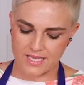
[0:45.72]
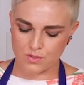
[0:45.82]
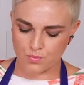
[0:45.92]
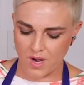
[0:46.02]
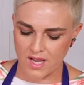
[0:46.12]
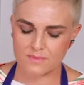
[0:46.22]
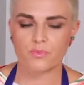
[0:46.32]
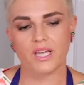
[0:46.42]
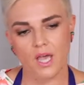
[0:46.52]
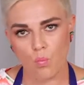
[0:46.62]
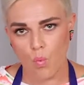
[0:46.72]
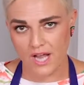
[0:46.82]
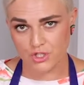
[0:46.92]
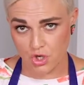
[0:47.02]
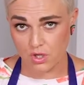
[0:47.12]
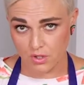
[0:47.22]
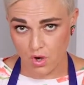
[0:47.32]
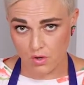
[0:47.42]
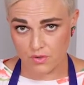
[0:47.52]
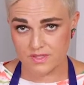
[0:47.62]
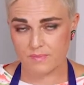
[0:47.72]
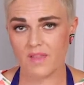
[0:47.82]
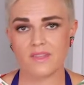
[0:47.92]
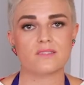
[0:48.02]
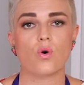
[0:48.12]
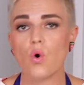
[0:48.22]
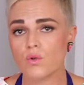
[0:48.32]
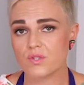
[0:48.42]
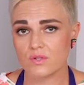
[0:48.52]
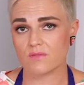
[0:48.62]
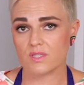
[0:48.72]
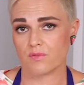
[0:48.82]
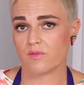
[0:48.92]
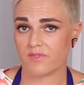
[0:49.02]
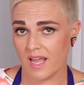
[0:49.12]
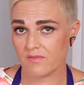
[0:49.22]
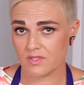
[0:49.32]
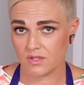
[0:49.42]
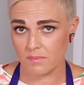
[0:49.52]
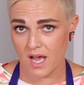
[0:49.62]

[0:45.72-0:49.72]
is a raspberry and white chocolate hot cross bun. There's all sorts of different flavors on the